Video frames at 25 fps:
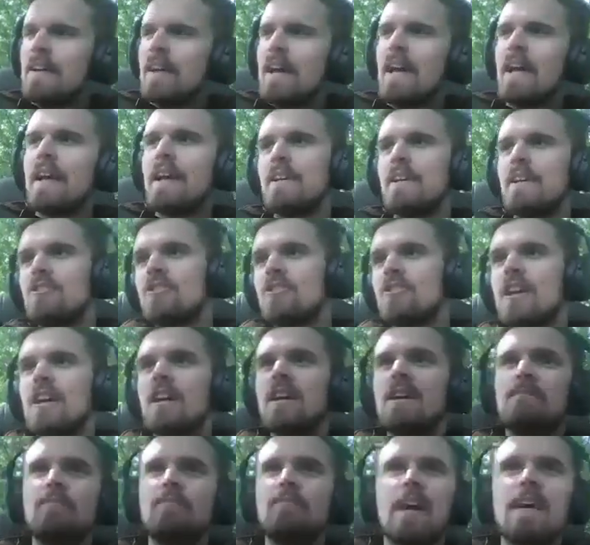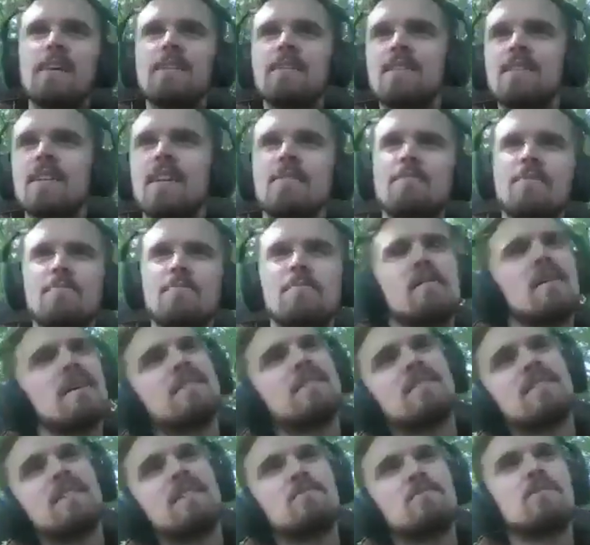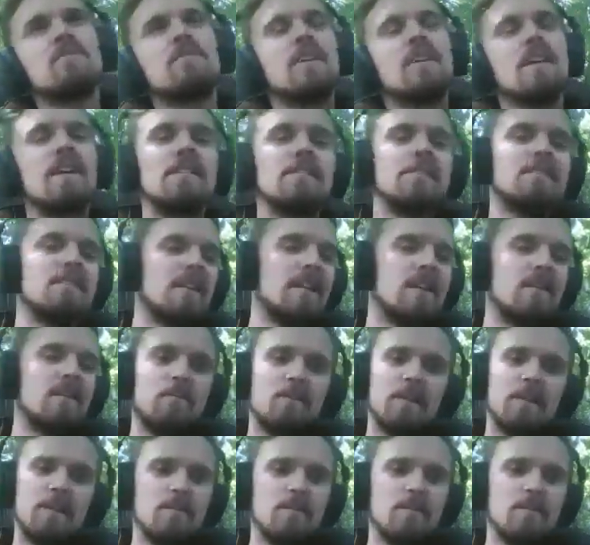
hey, should I buy some? It's like